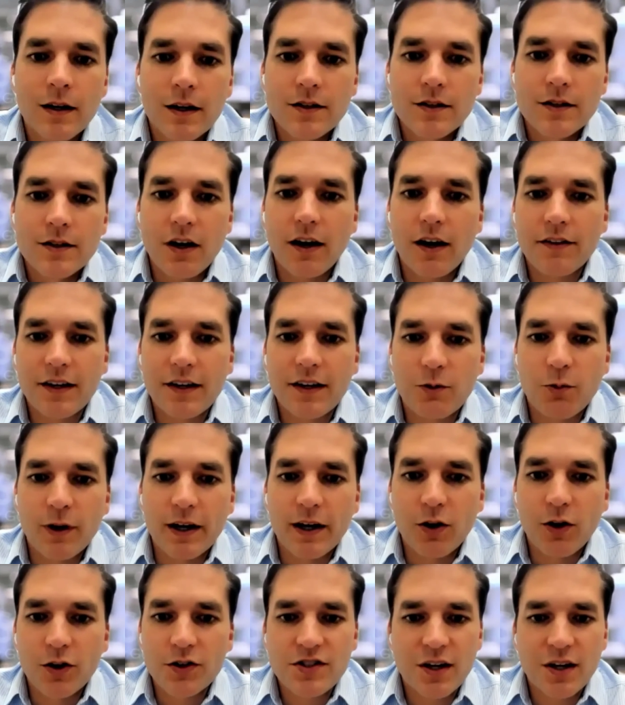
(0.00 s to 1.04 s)
So I think
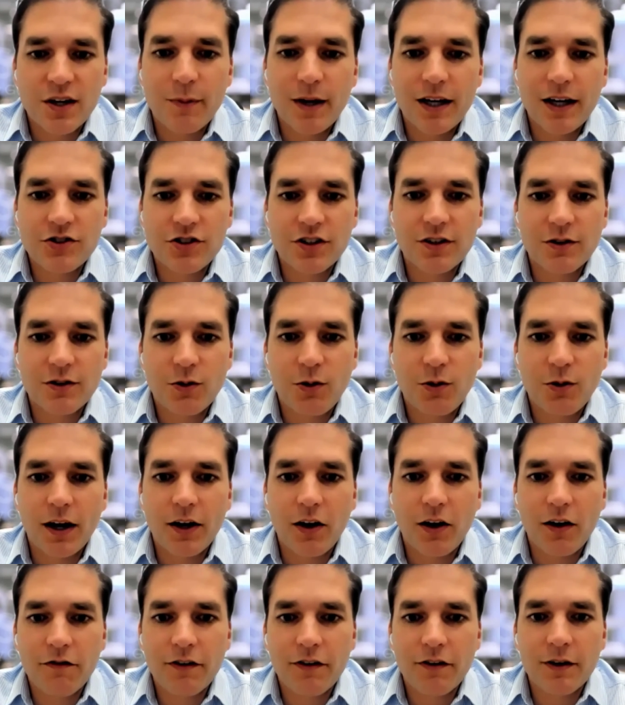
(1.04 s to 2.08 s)
we also mention quite
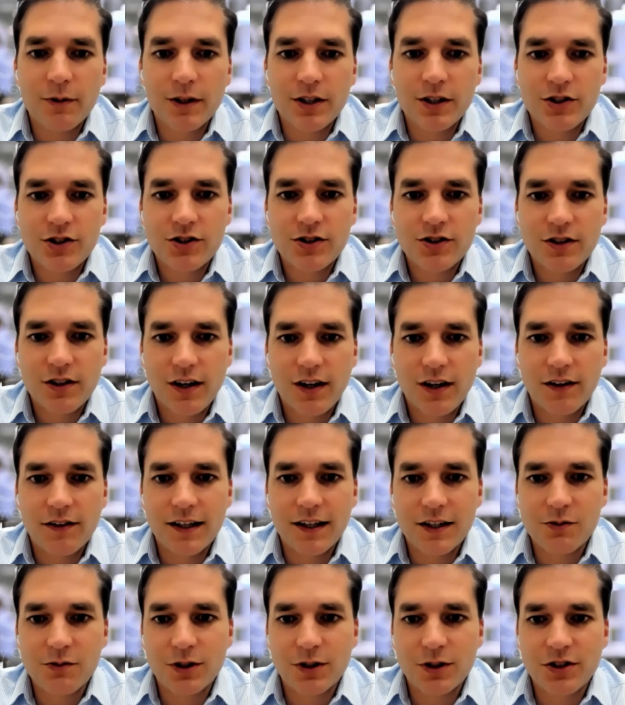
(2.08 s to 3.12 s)
often, which I
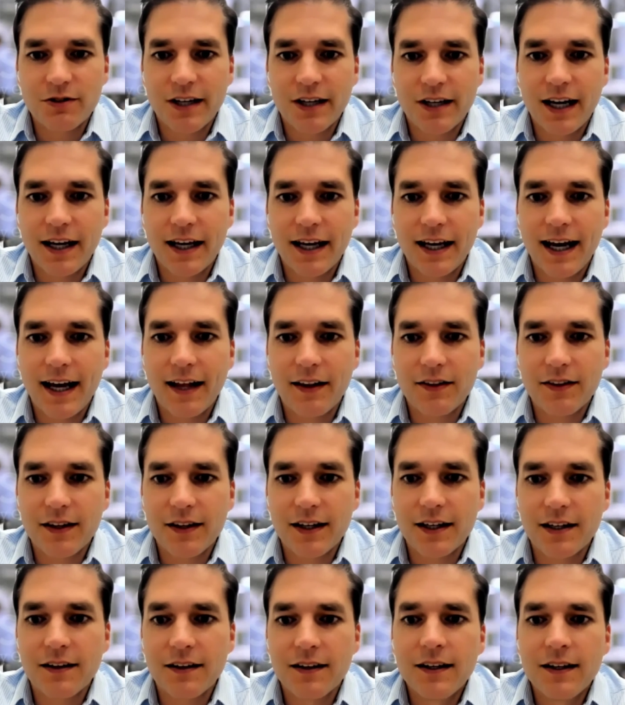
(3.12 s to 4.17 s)
think is what you're getting at,
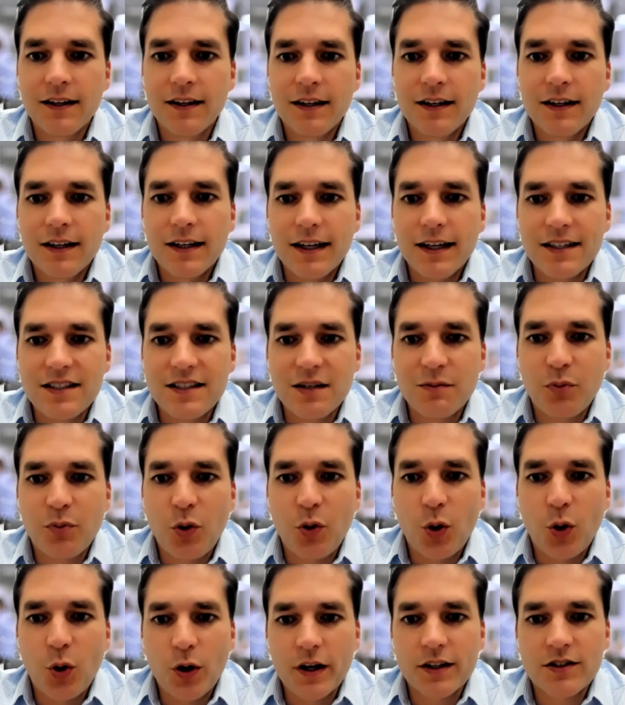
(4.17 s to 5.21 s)
that it's
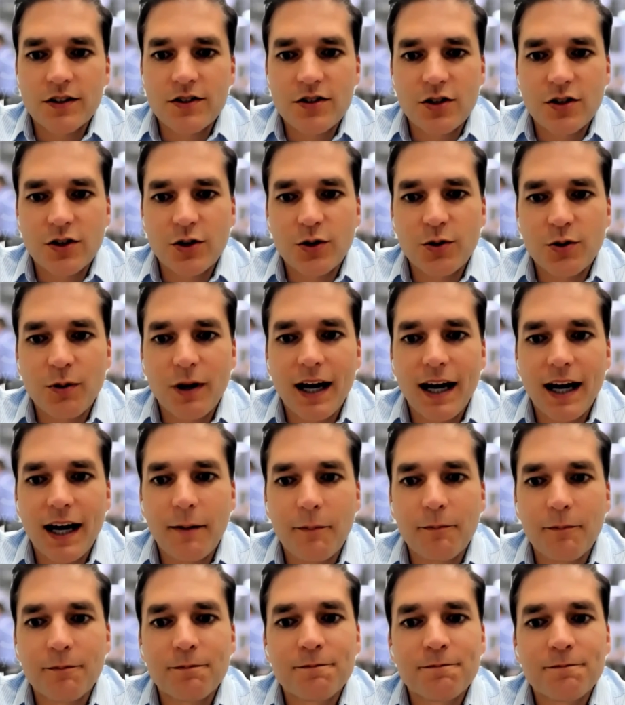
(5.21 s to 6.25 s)
important
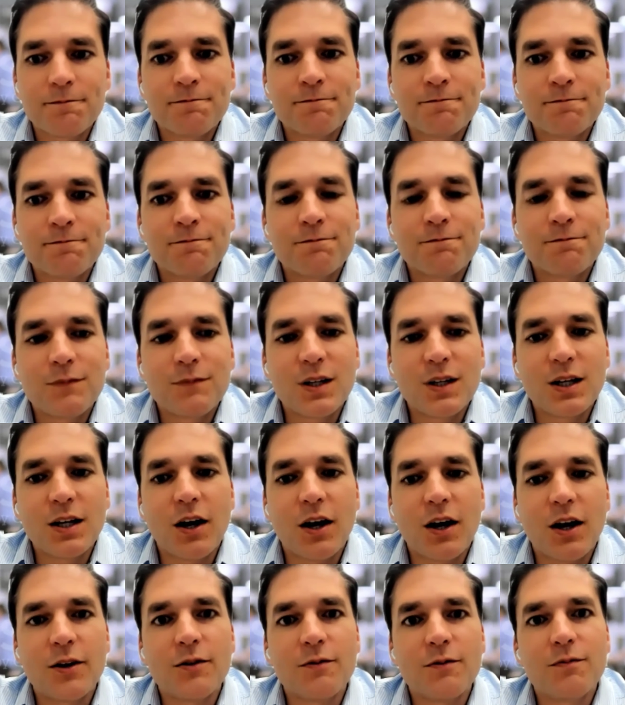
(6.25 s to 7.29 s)
to, you
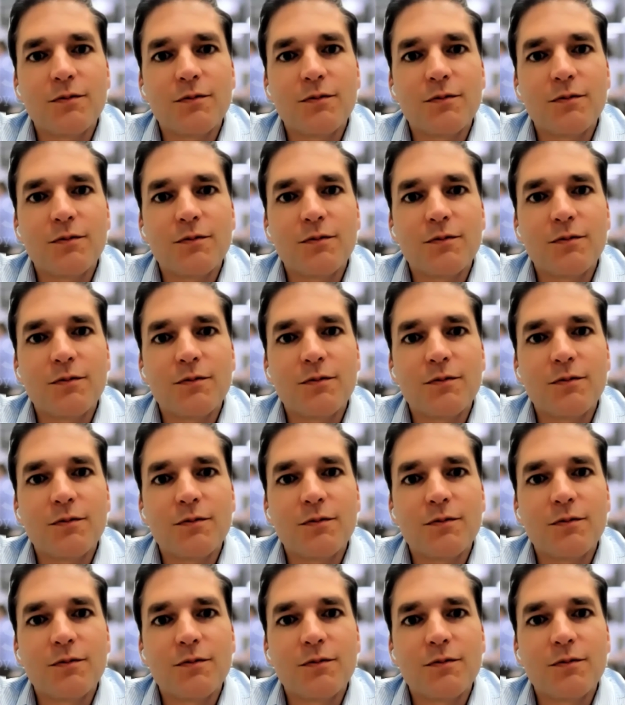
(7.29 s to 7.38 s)
know